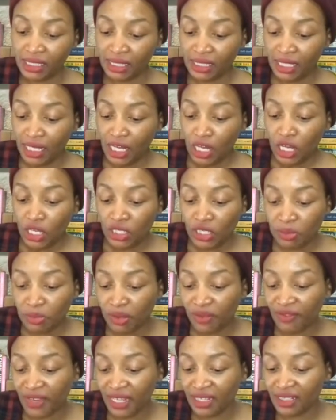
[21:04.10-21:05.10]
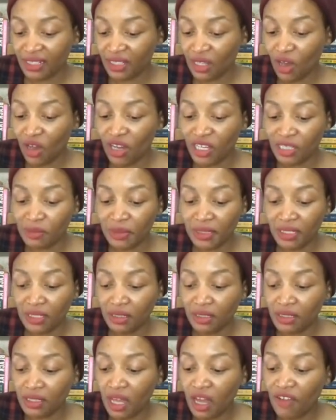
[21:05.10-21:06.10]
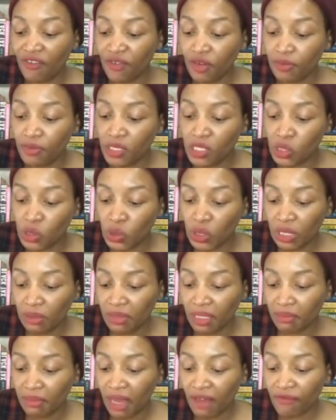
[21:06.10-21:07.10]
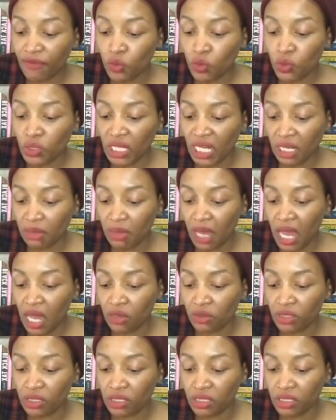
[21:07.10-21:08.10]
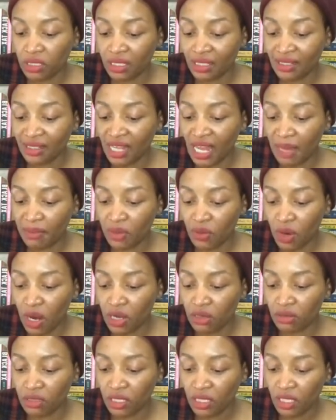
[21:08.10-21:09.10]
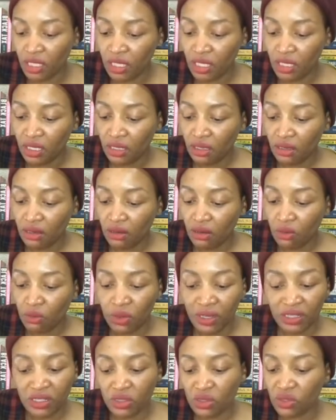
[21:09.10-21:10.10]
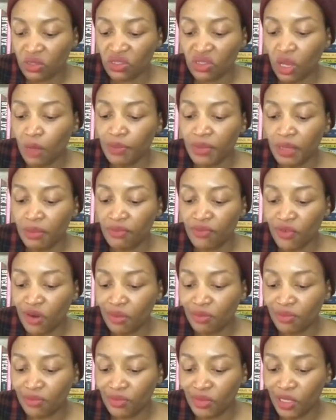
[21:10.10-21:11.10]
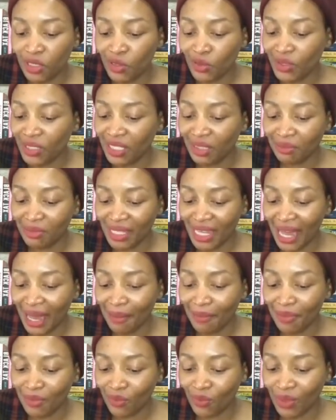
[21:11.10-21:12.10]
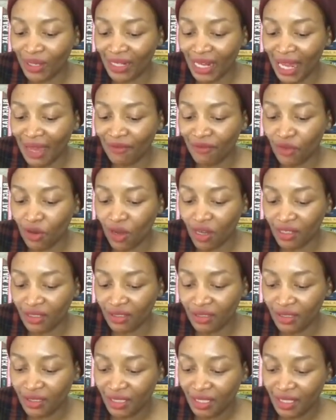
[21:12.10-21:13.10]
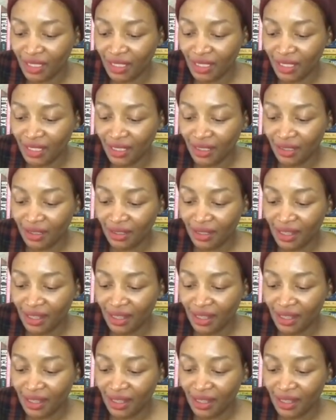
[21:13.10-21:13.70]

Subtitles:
to prevent the hospital staff from screaming my full name out this time around. What's to stop them from looking me up when I've gone? I